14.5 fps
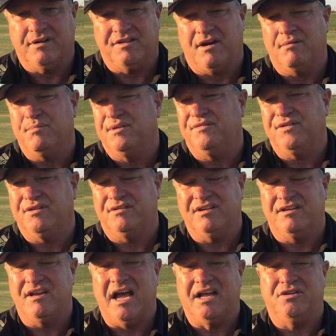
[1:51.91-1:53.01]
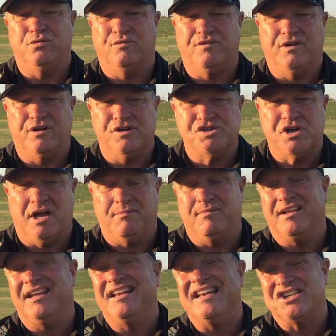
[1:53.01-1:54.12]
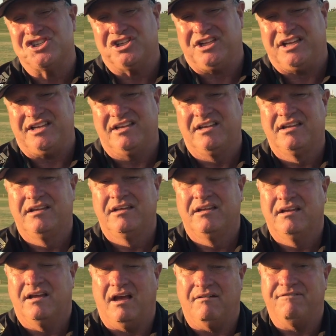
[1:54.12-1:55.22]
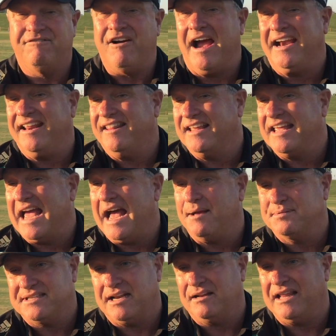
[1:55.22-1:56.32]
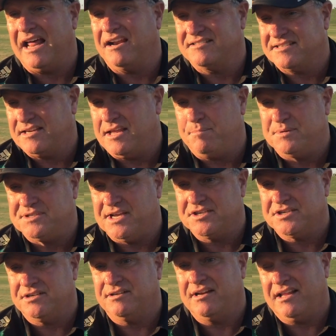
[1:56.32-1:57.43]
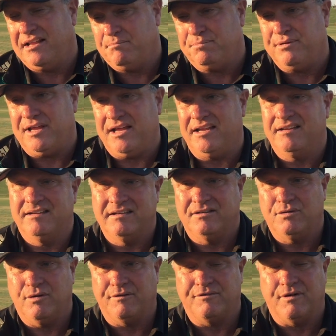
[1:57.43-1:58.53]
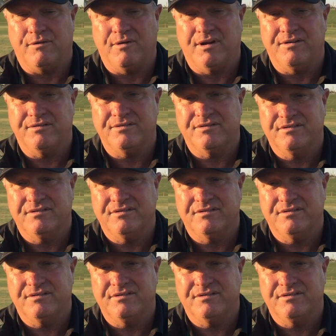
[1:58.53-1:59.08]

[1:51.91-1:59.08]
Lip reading: I thought our midfield did not do a very good job initially of finding the gaps that allowed us to keep possession and then play to our front runners.